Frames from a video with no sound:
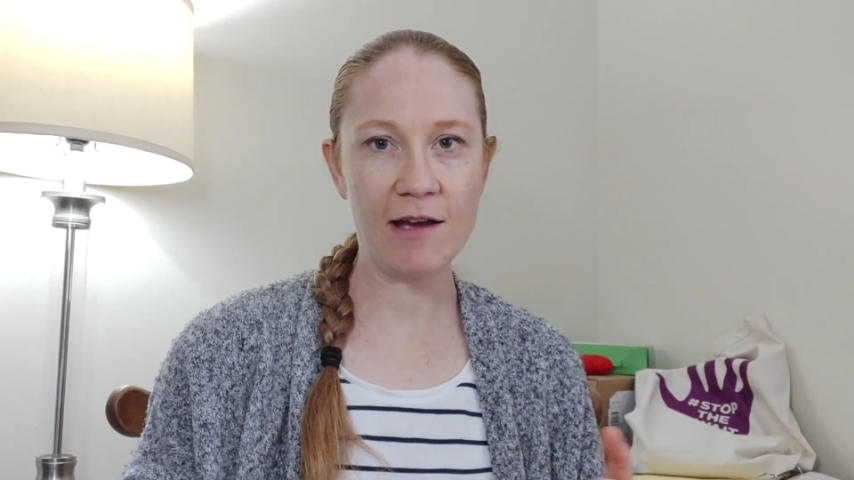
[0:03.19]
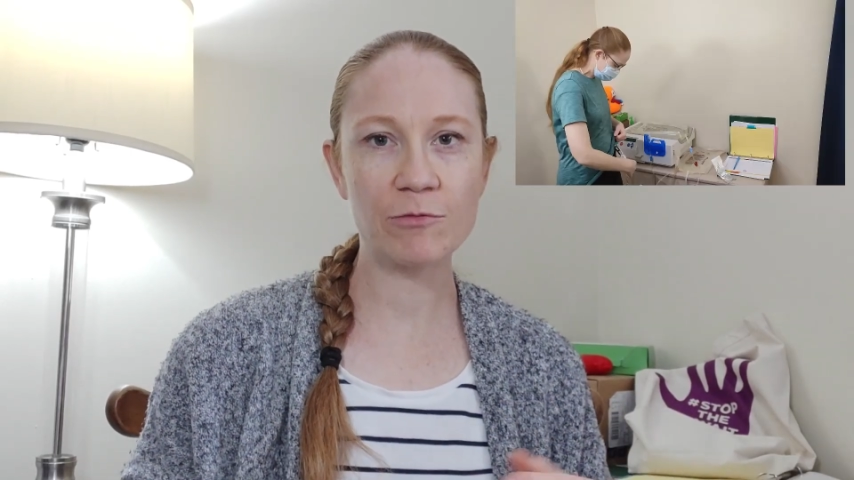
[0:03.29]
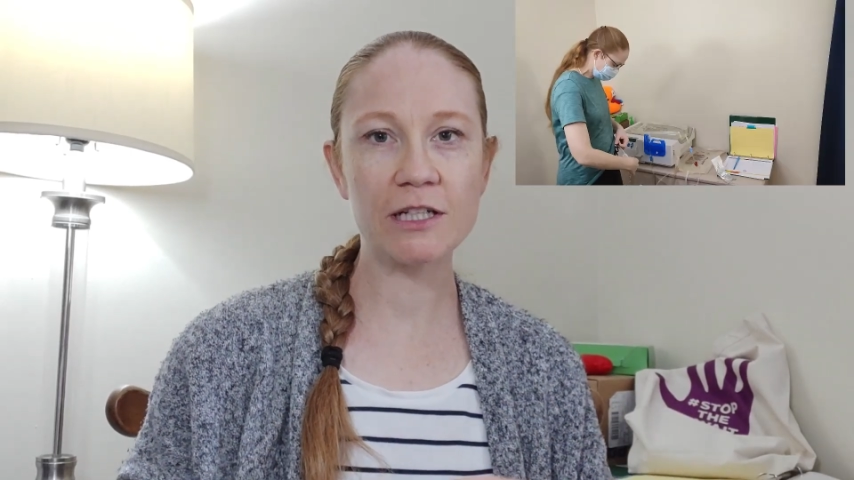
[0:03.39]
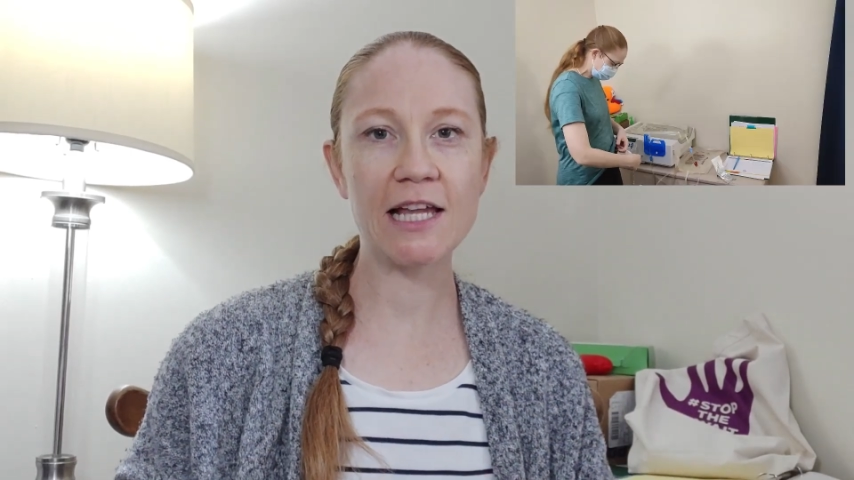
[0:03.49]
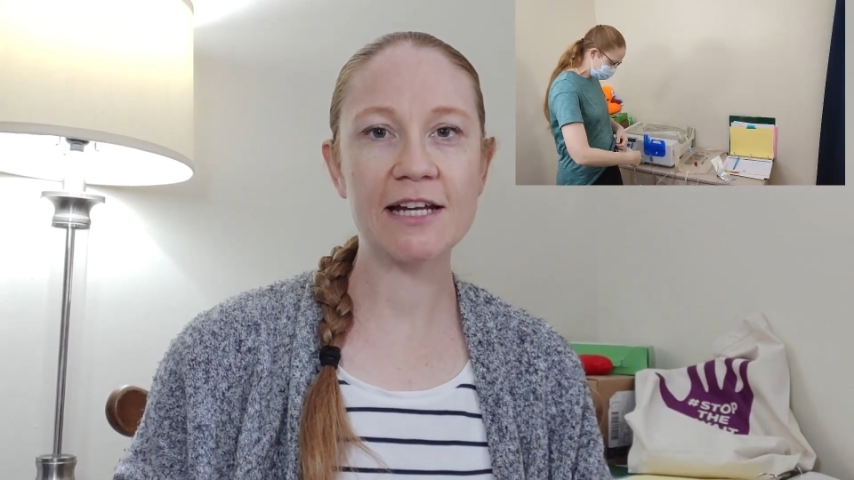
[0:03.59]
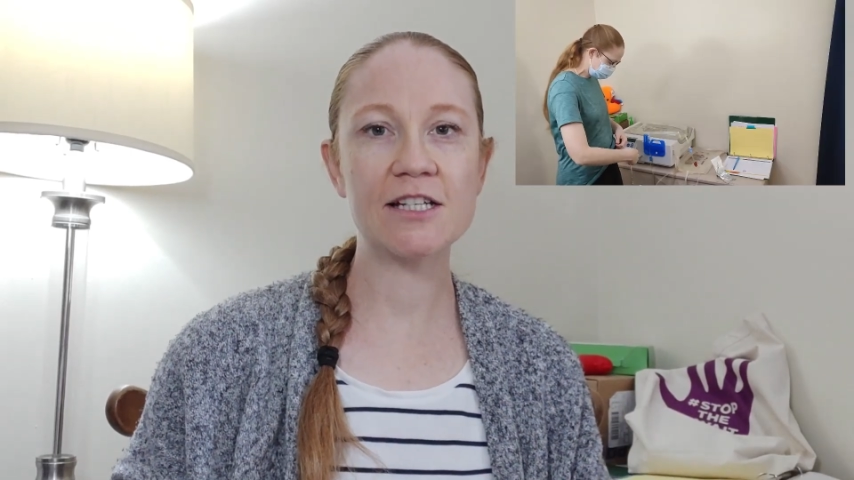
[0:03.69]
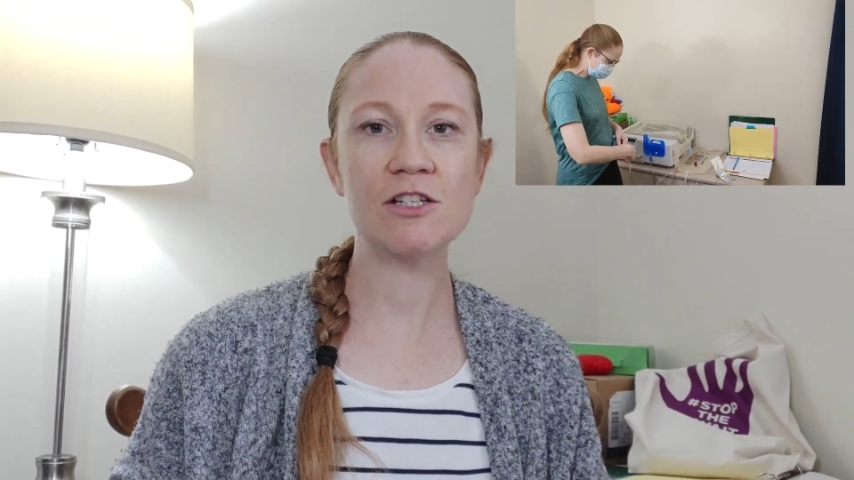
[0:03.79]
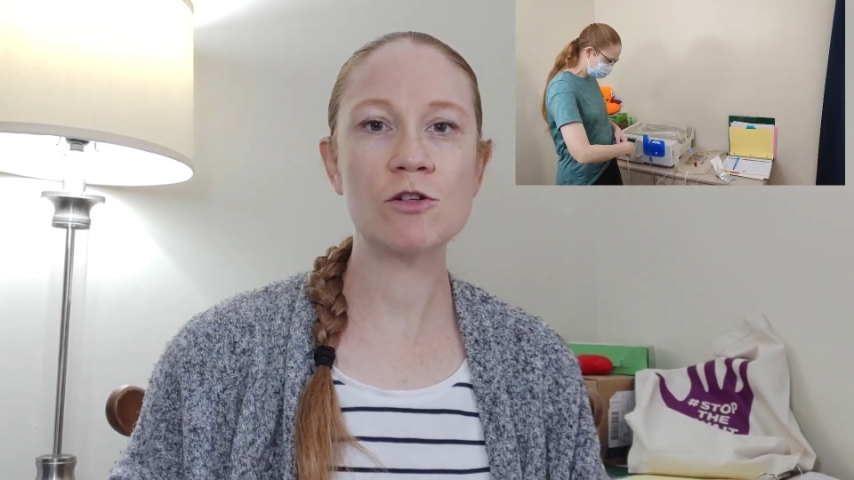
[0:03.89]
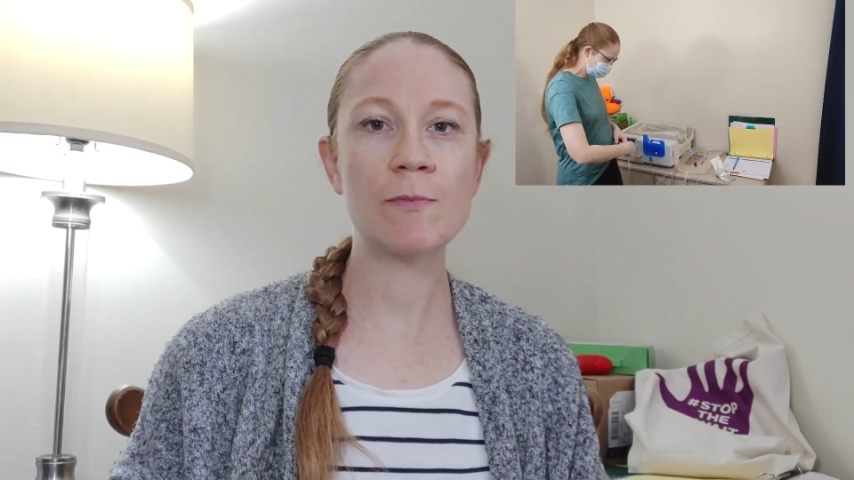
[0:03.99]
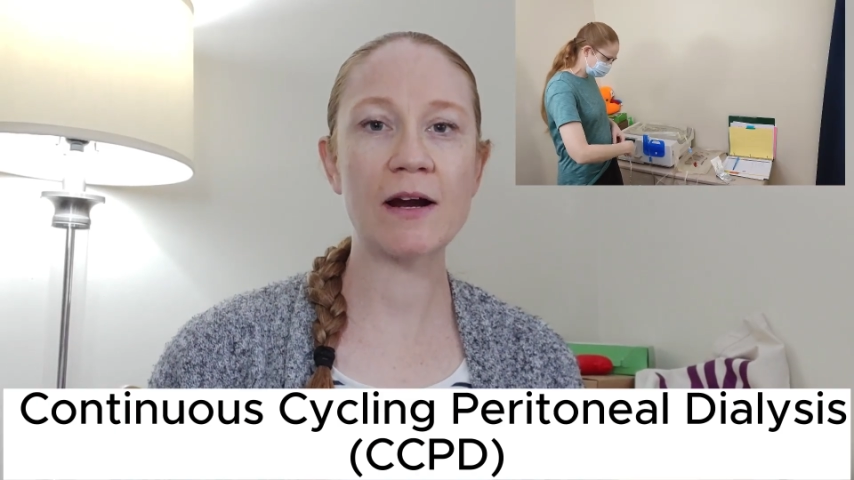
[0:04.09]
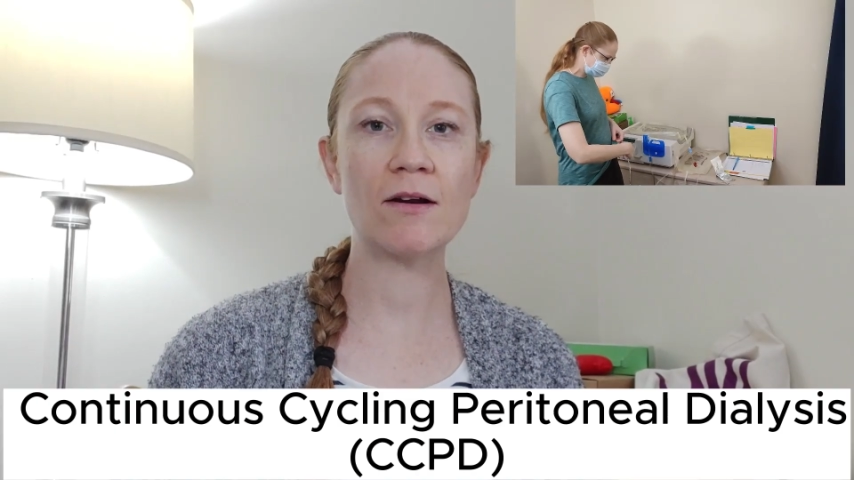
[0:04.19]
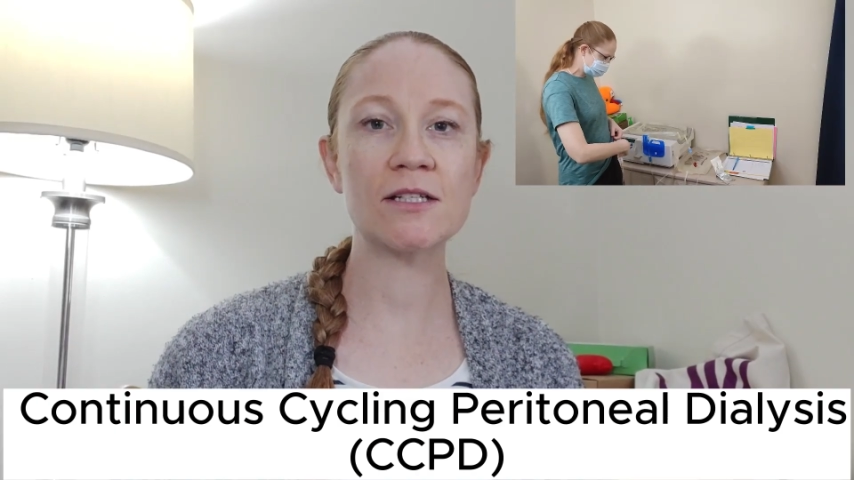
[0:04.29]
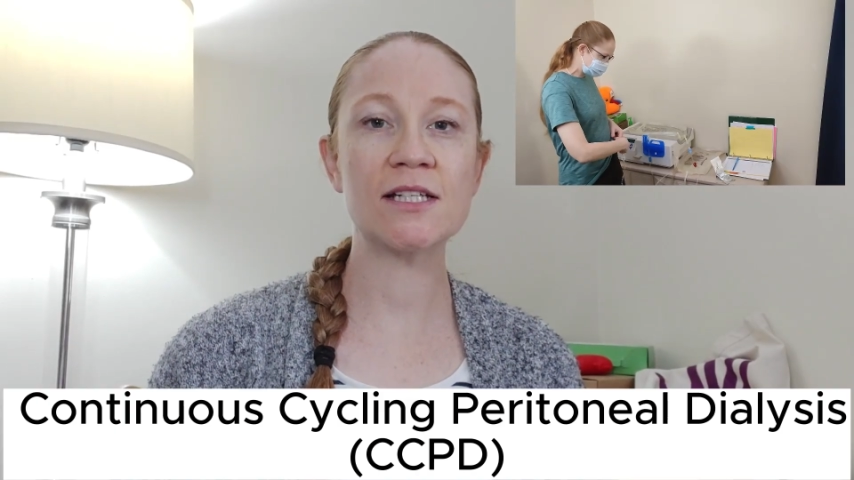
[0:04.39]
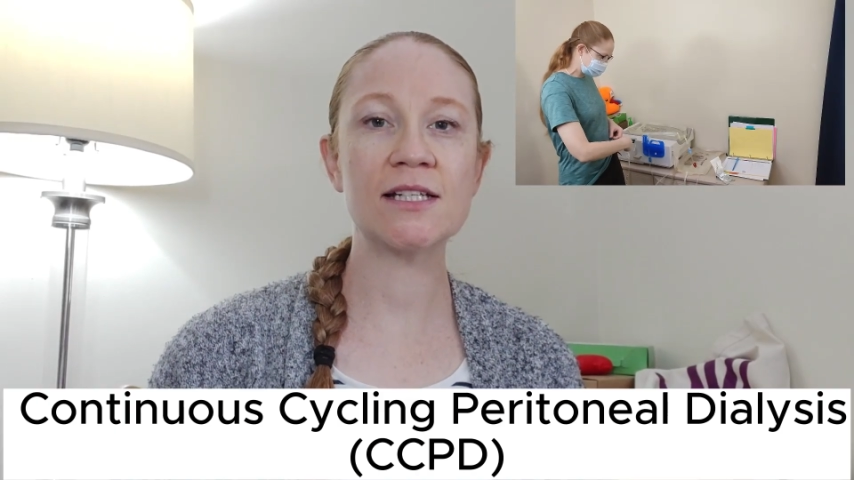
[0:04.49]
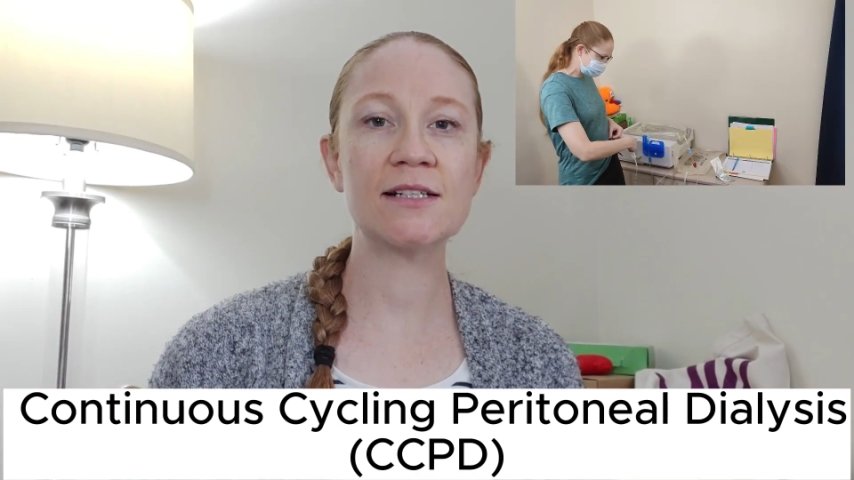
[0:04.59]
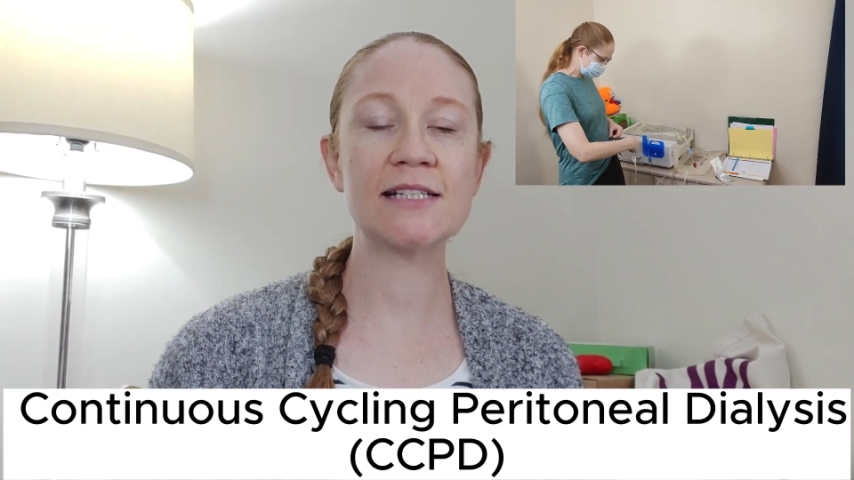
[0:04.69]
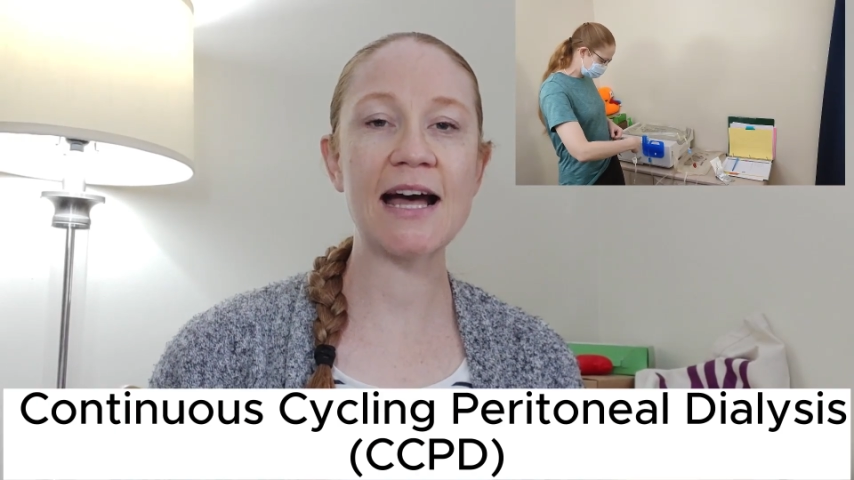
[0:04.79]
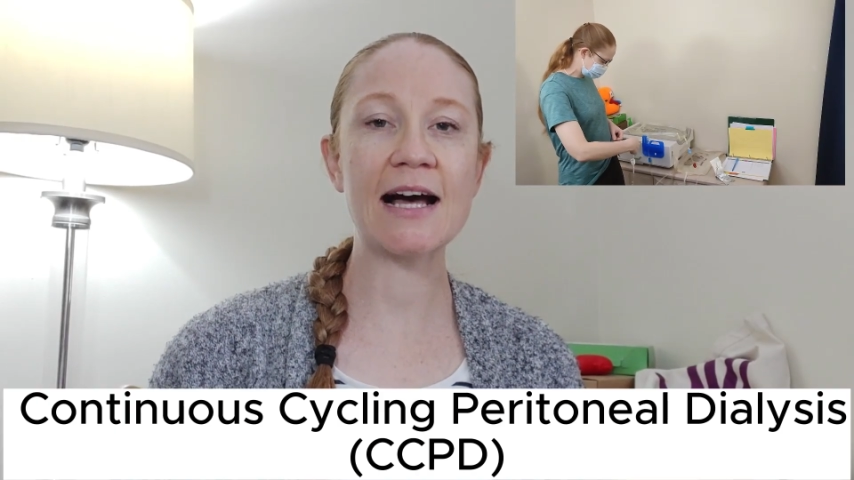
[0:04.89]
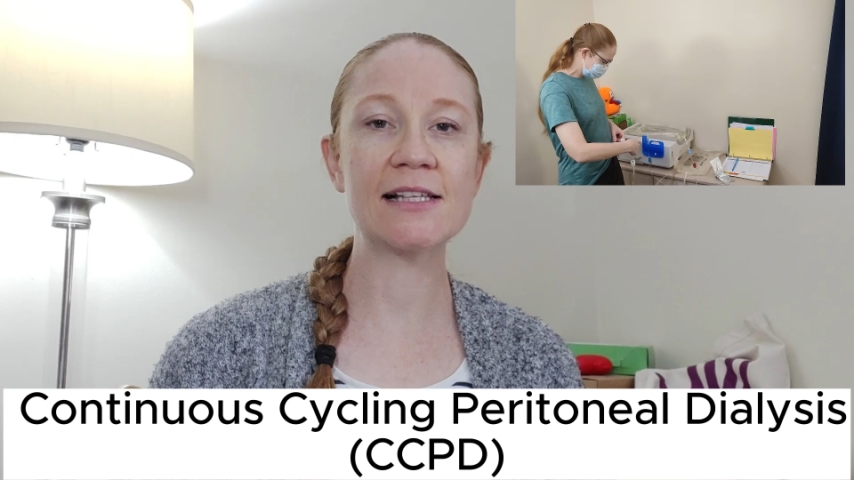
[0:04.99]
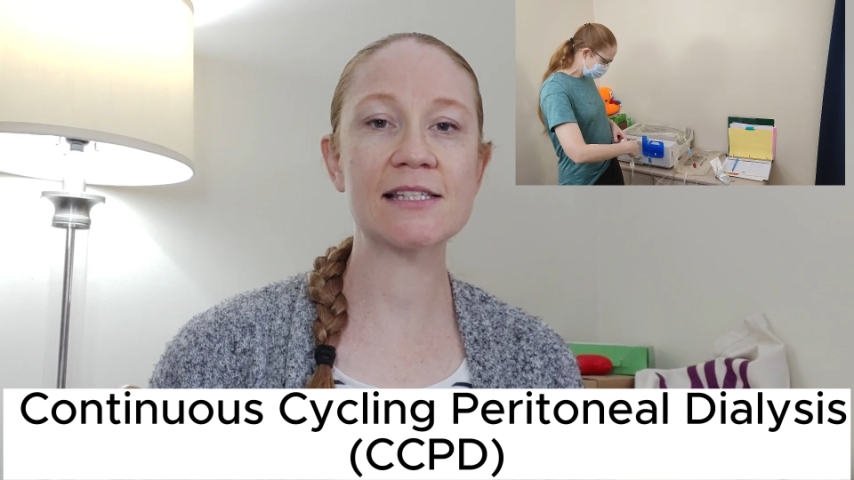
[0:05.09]
and would like to do peritoneal
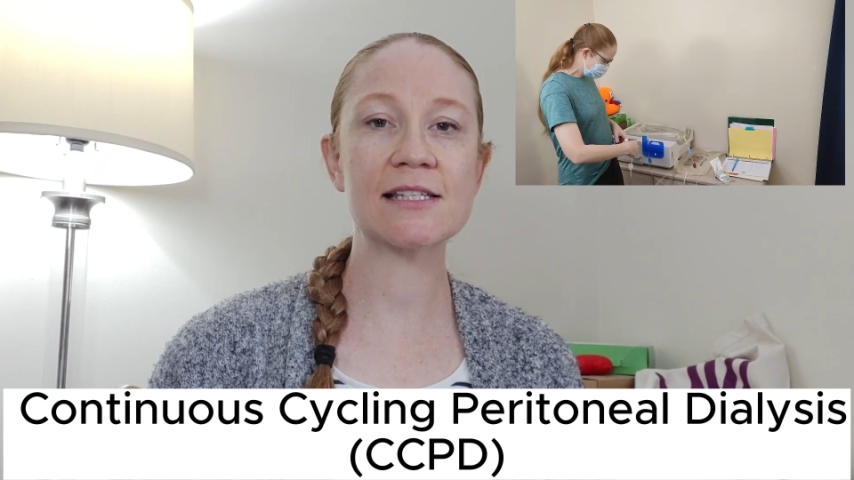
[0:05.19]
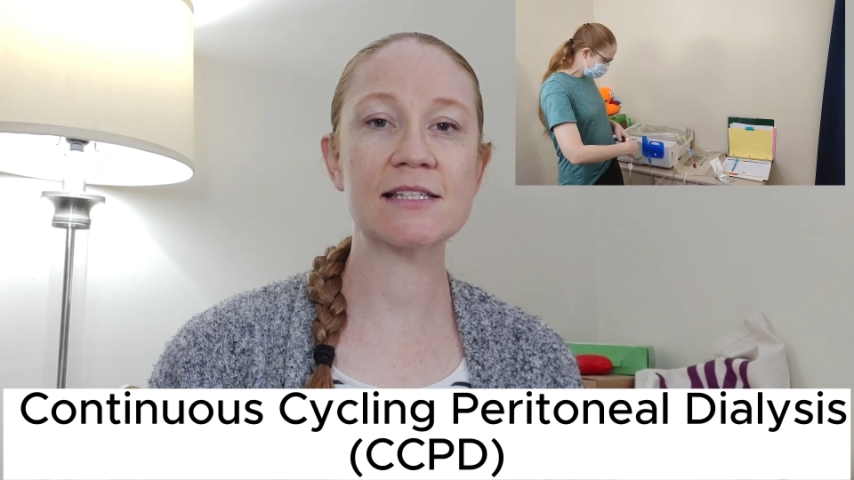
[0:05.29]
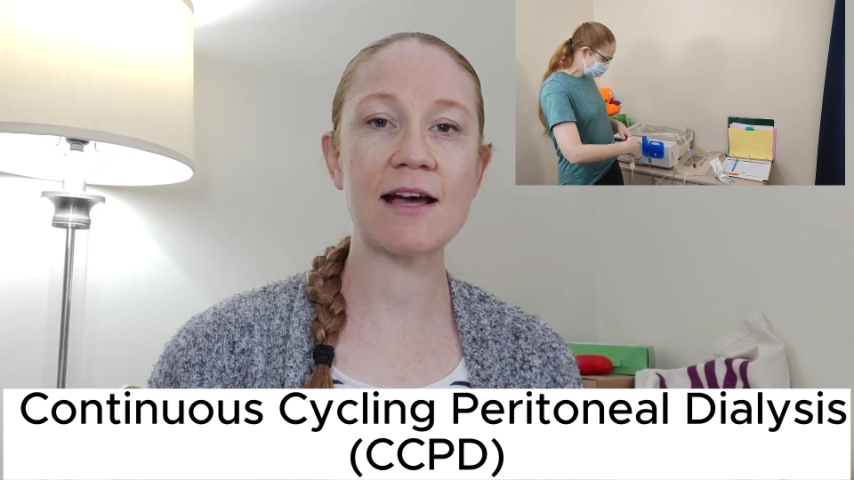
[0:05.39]
dialysis